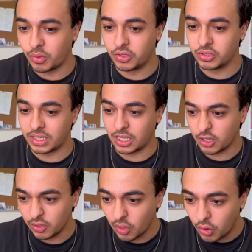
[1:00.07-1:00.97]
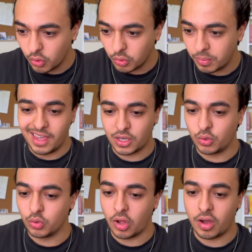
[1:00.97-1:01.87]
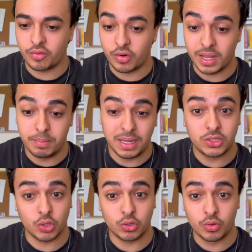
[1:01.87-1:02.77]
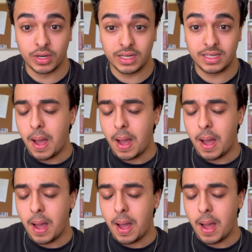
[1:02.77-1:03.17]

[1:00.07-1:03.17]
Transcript: where there's like a globe, a cool hover, a bento grid.